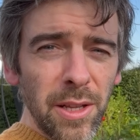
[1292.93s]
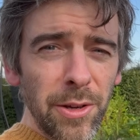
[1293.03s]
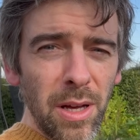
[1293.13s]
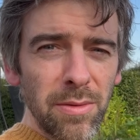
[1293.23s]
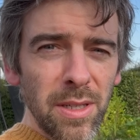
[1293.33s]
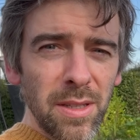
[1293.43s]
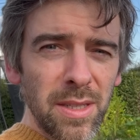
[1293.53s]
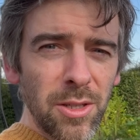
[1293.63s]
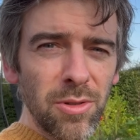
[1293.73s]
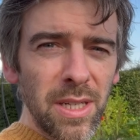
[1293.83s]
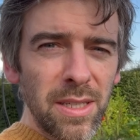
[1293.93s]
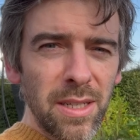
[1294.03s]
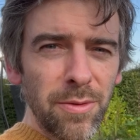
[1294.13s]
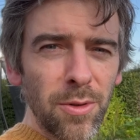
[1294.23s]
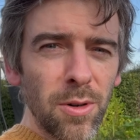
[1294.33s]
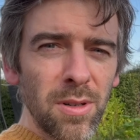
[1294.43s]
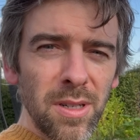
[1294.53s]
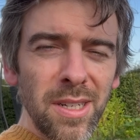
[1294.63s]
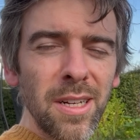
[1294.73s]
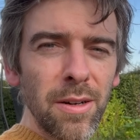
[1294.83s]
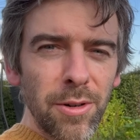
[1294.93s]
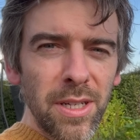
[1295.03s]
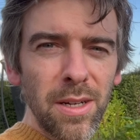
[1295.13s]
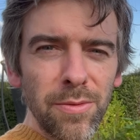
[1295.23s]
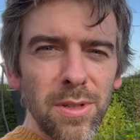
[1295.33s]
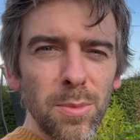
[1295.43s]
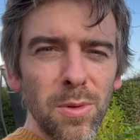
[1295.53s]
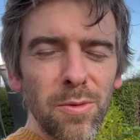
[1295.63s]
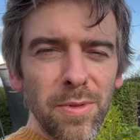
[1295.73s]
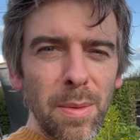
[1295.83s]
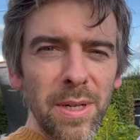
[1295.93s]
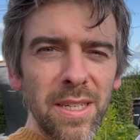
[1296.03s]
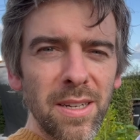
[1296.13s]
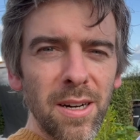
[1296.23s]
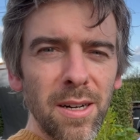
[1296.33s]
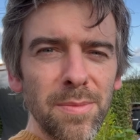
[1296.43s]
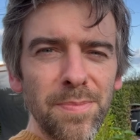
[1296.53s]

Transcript: there you have it, the Citroen ë-C4, a very comfortable family car.